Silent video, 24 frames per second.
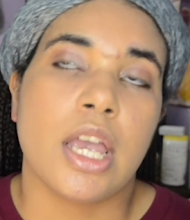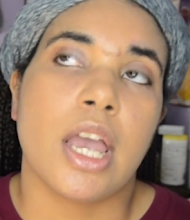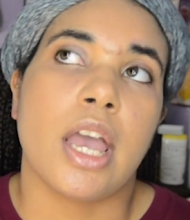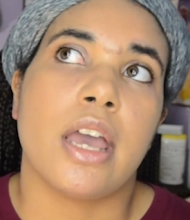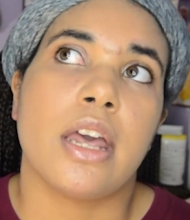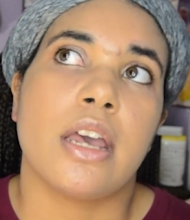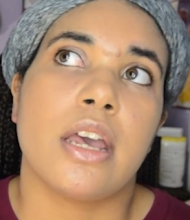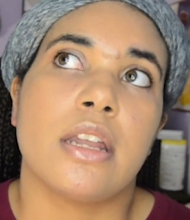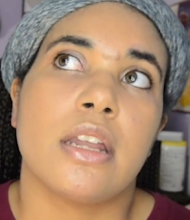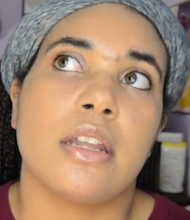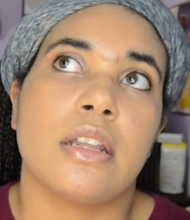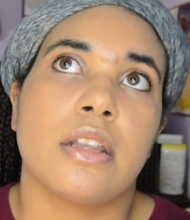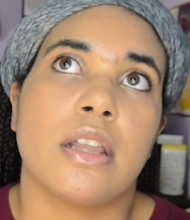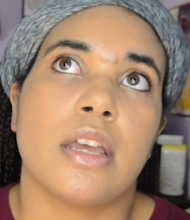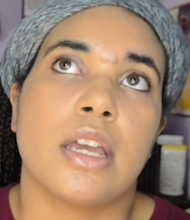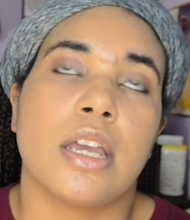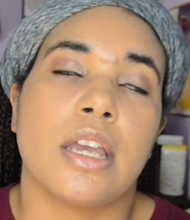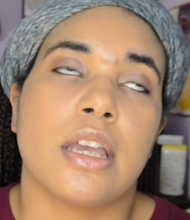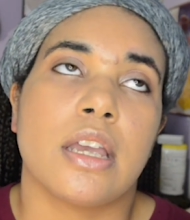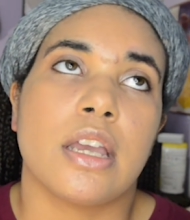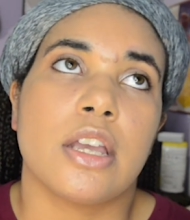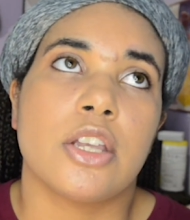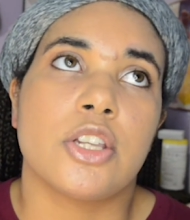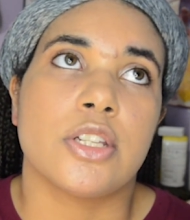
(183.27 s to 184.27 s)
And,
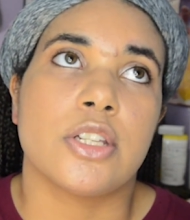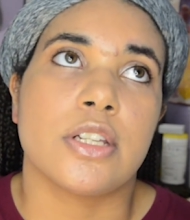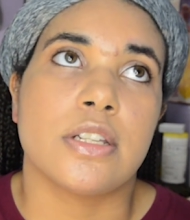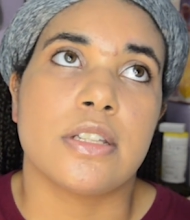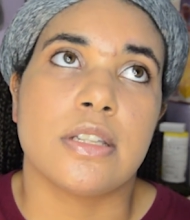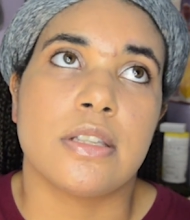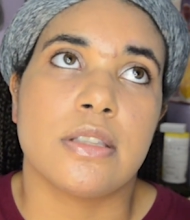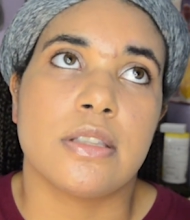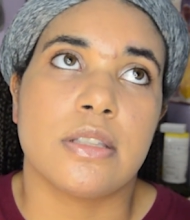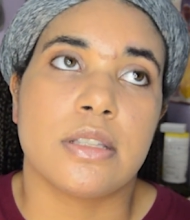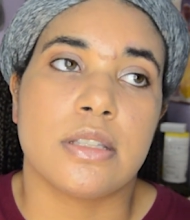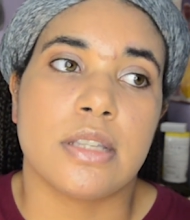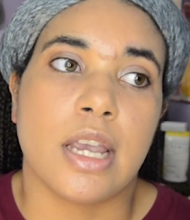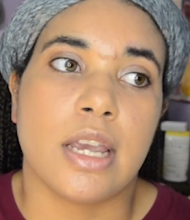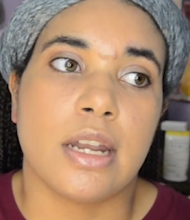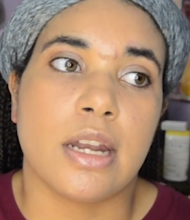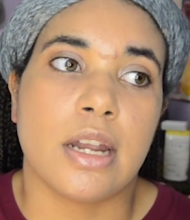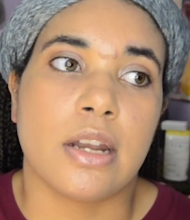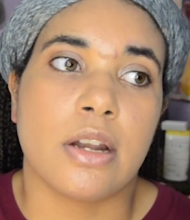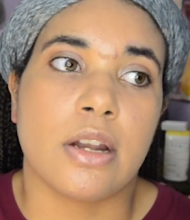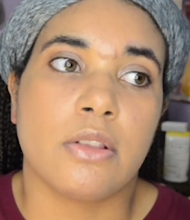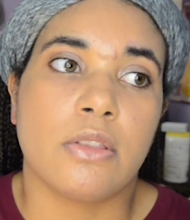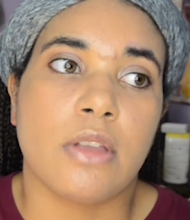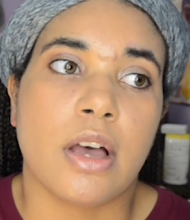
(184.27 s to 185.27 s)
like, it's just insane.
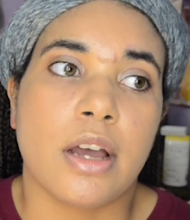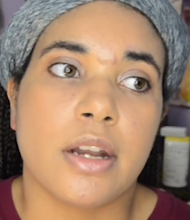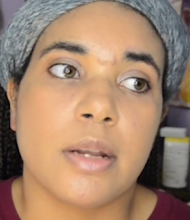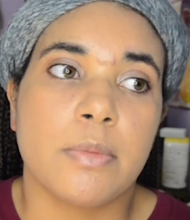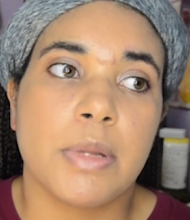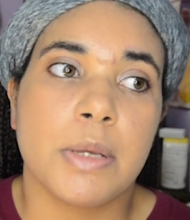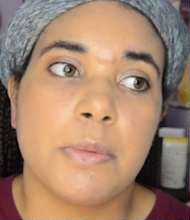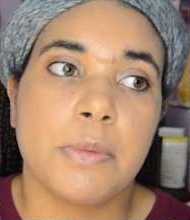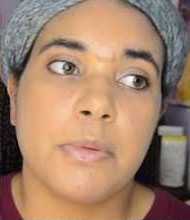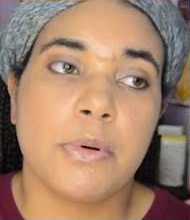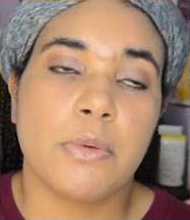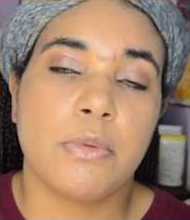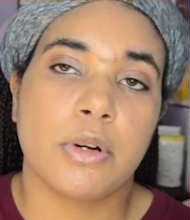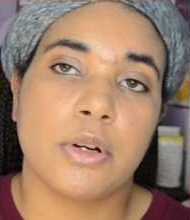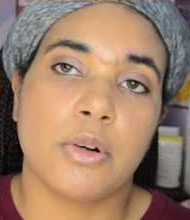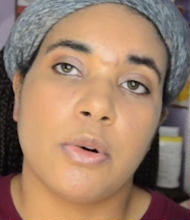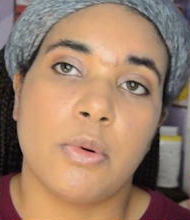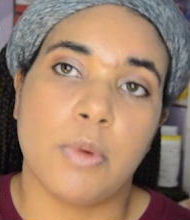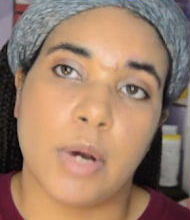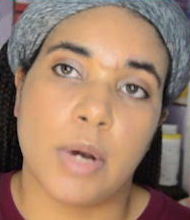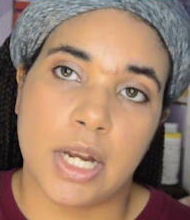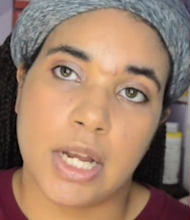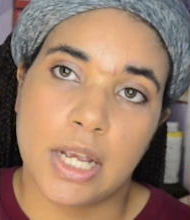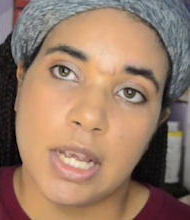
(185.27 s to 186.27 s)
And a lot of people were
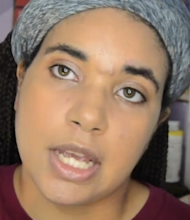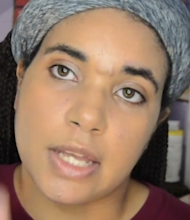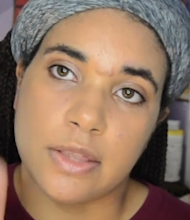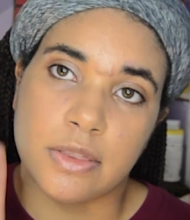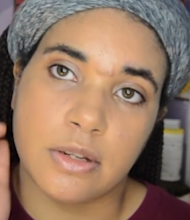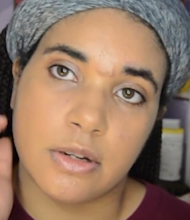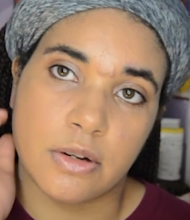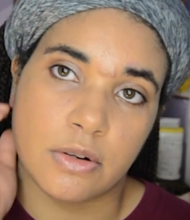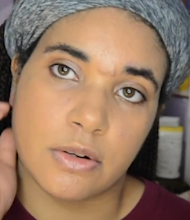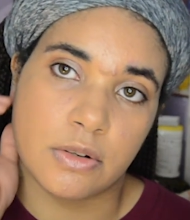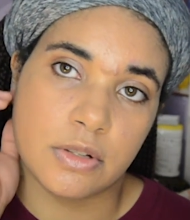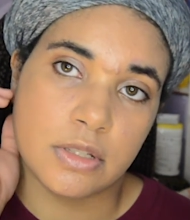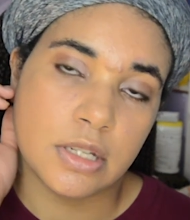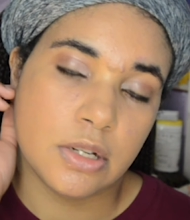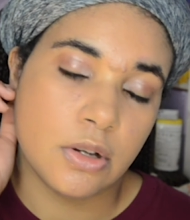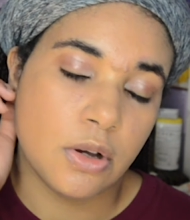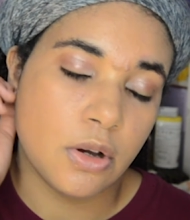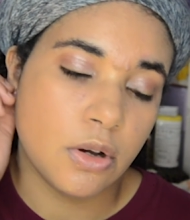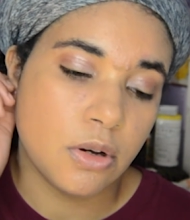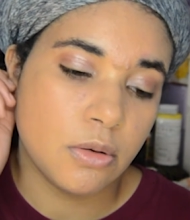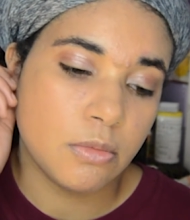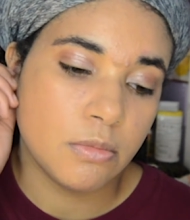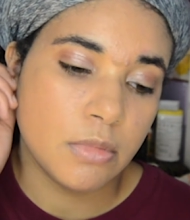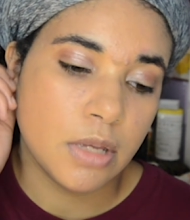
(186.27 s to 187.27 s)
quitting at the nursing
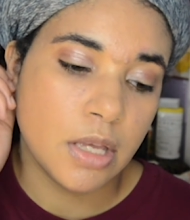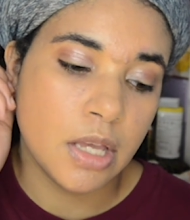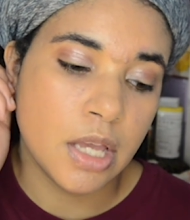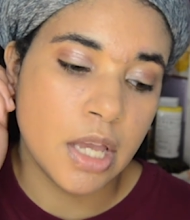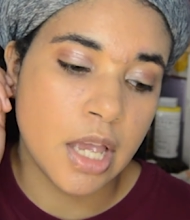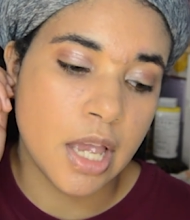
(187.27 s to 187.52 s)
home.